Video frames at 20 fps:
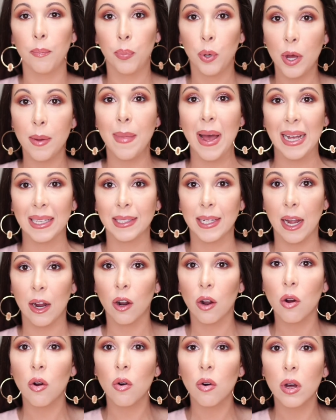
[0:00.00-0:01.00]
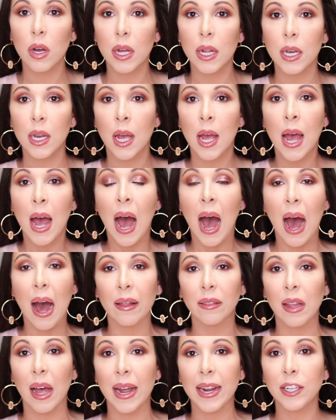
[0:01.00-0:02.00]
put mascara on,
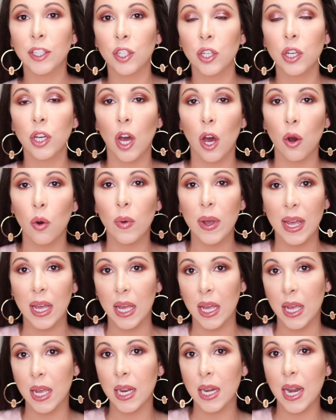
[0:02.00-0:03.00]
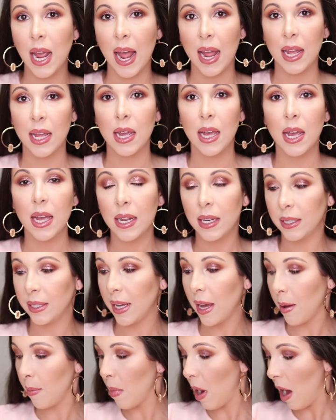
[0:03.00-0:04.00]
I like to go in and
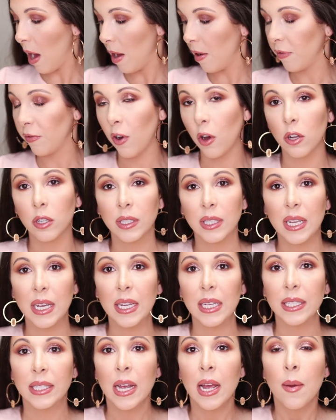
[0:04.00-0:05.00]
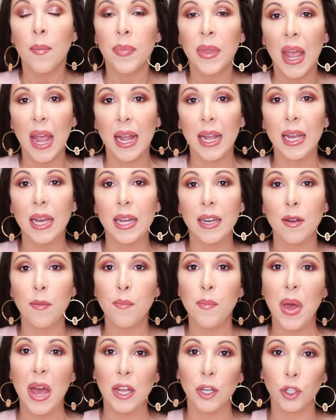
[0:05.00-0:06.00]
get my falsies
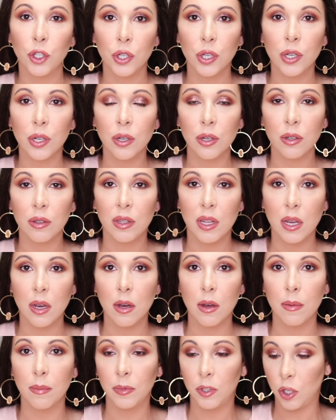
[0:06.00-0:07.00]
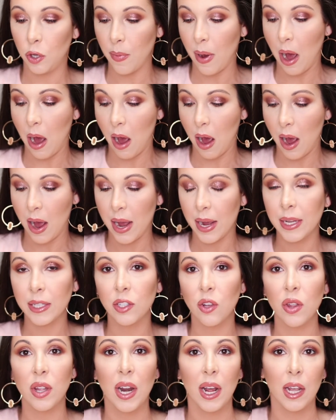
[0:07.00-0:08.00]
and measure them to my eye
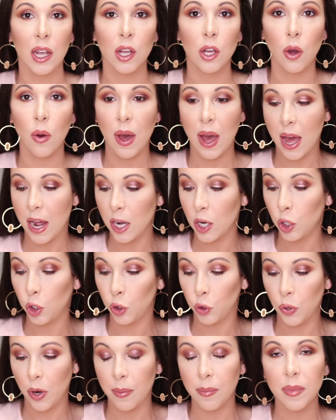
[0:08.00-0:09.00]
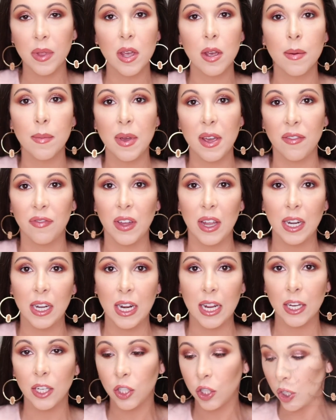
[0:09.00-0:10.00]
so that I can go ahead and trim them if they
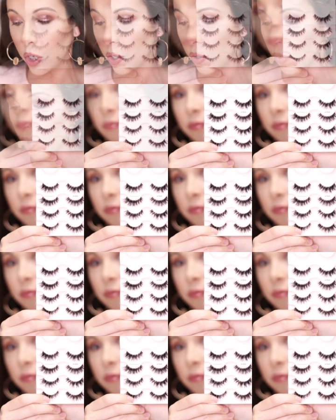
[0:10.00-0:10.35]
need to.